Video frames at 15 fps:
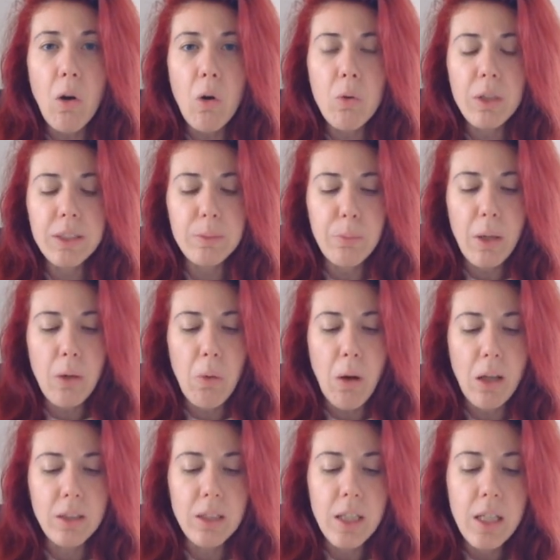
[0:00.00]
always by
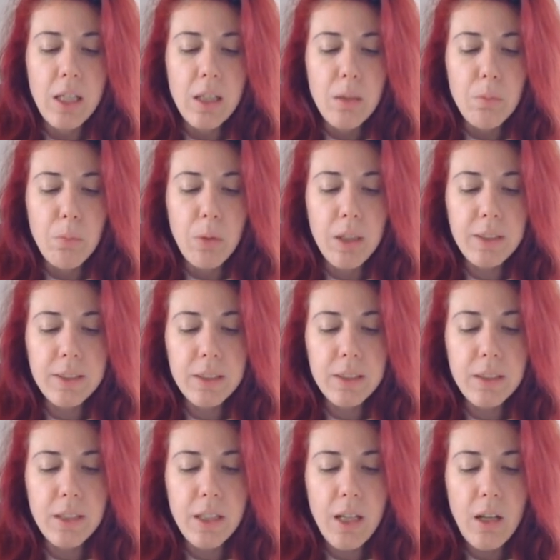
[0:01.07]
one. Plus
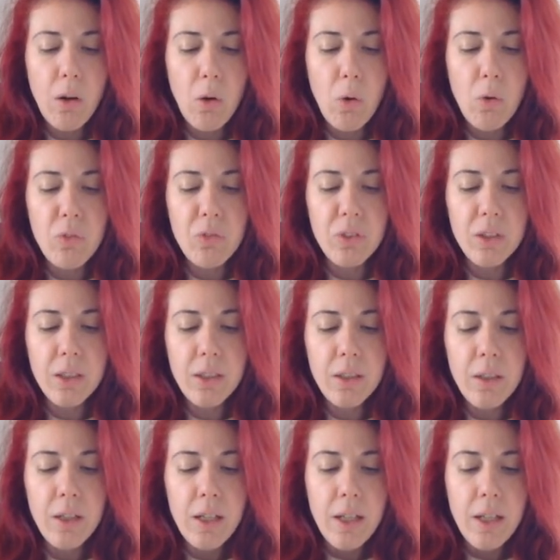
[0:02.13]
three over.